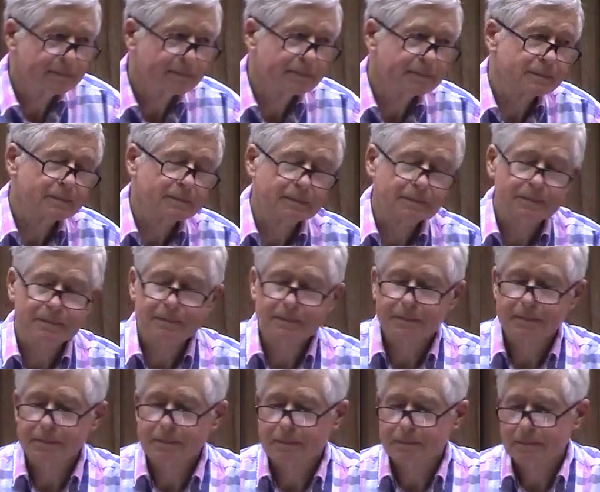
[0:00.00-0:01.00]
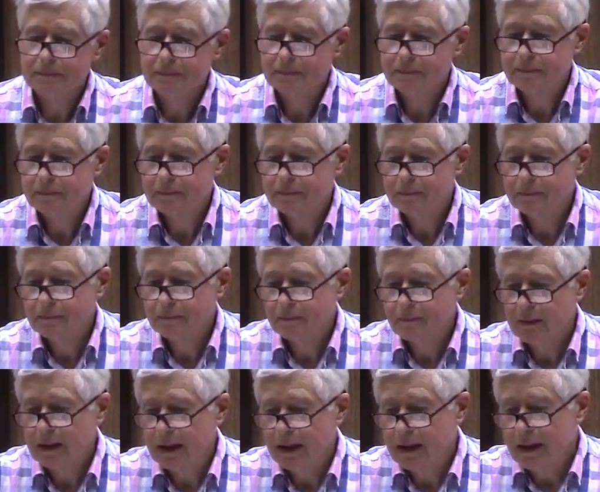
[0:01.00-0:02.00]

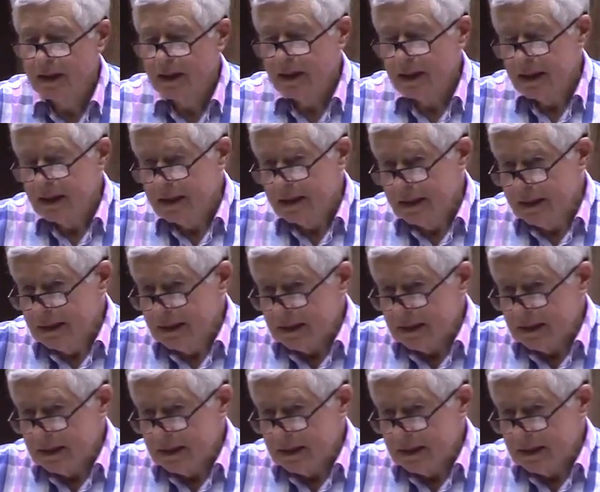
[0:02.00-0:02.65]
(silence)